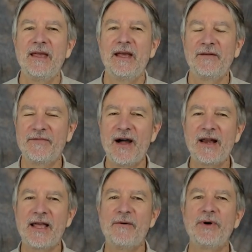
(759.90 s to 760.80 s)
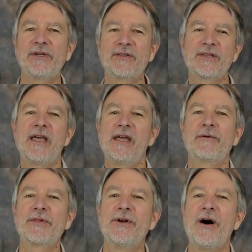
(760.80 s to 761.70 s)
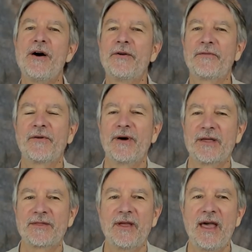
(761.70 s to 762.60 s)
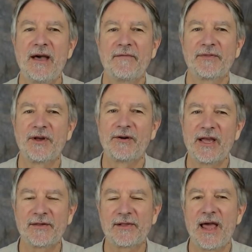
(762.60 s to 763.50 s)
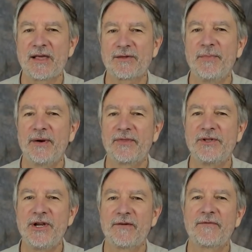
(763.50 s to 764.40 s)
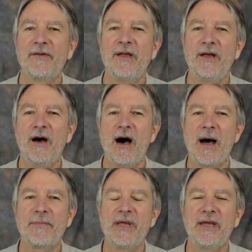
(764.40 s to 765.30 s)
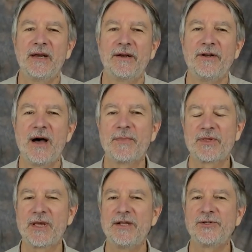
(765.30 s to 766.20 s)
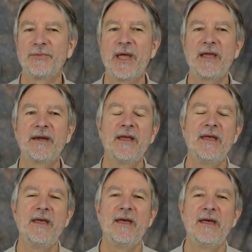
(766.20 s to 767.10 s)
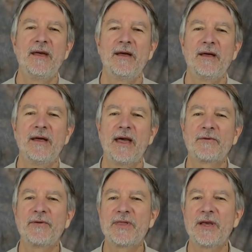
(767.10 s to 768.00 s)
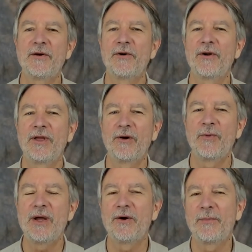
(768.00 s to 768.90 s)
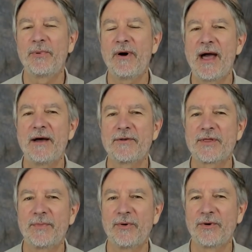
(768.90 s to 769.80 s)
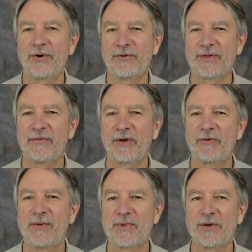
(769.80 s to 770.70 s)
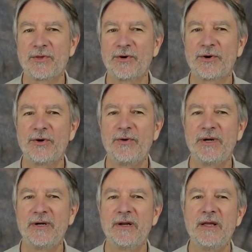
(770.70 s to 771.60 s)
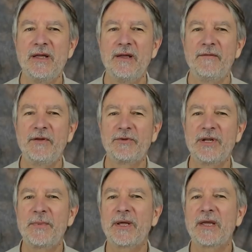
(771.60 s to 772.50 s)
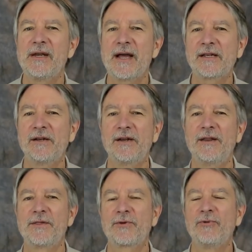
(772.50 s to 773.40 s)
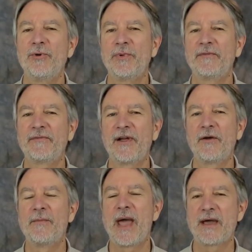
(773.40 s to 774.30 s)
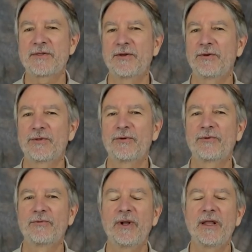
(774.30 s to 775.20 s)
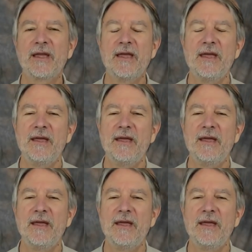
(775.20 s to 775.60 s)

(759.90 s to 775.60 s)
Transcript: And finally, I want to say it was an honor for us to have as our guest last month, Jeff Hoppe and Adamus St. Germain. As we said earlier, we are proud supporters of the Crimson Circle and feel deeply connected to this group of fellow masters. There's really